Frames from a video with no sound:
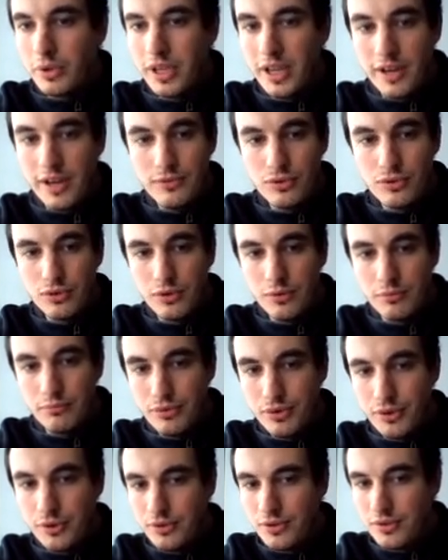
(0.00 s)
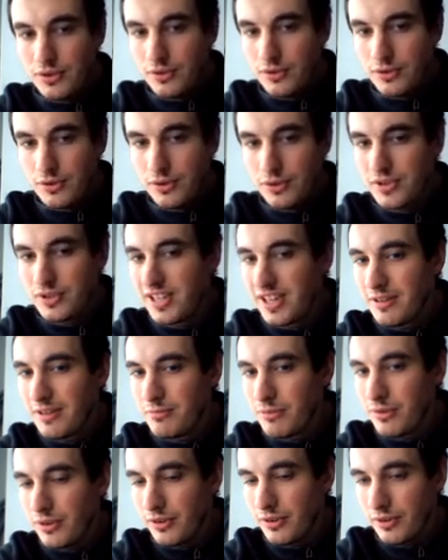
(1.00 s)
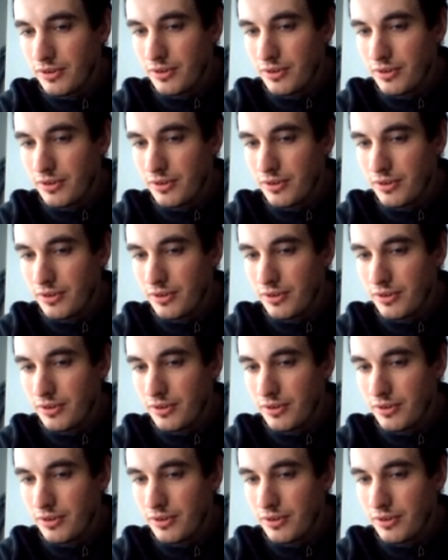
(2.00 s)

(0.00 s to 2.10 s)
we have to compute the same